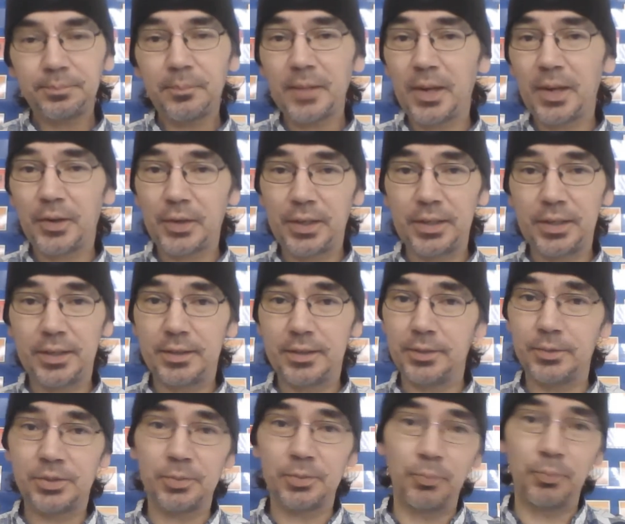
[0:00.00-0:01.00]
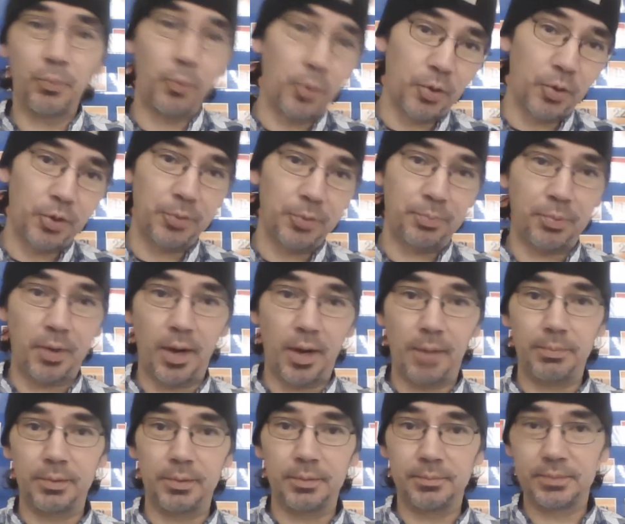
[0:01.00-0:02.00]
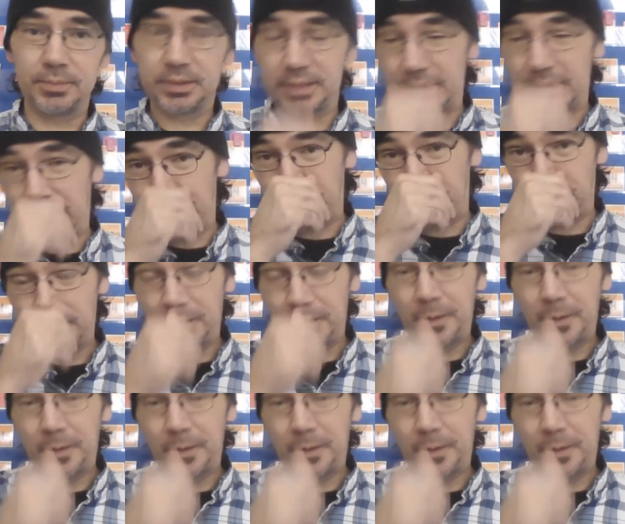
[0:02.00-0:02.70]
are going to do some word problems. Now,